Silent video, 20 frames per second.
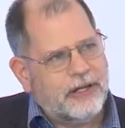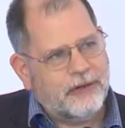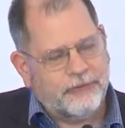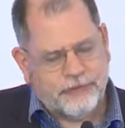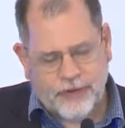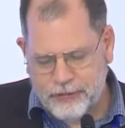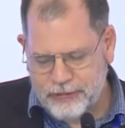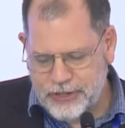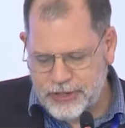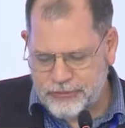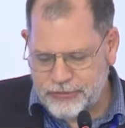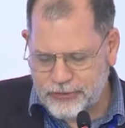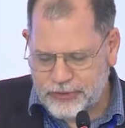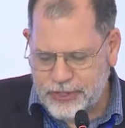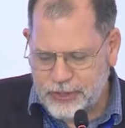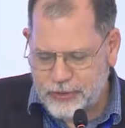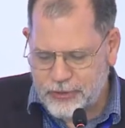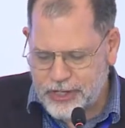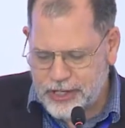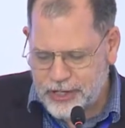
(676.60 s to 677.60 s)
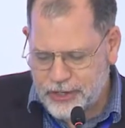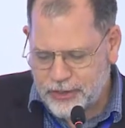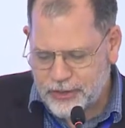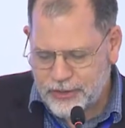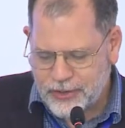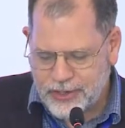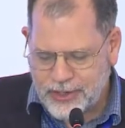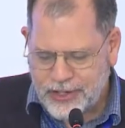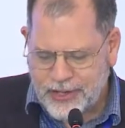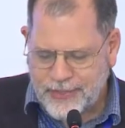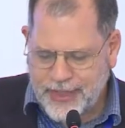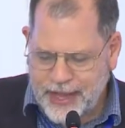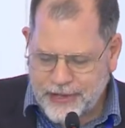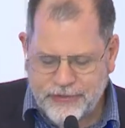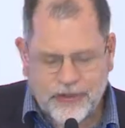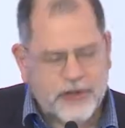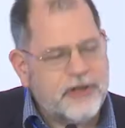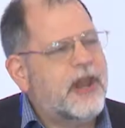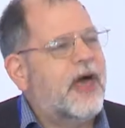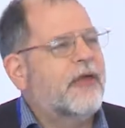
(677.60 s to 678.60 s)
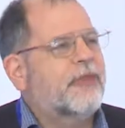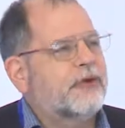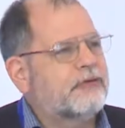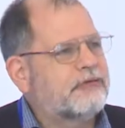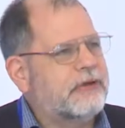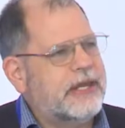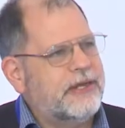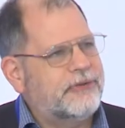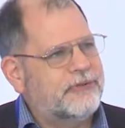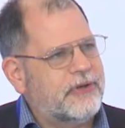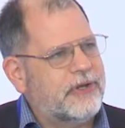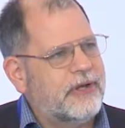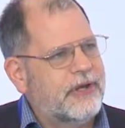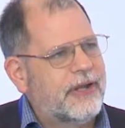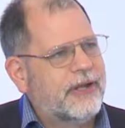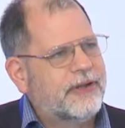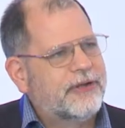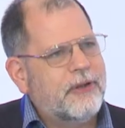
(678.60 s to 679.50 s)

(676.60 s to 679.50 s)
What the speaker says: very secure here. That's another reason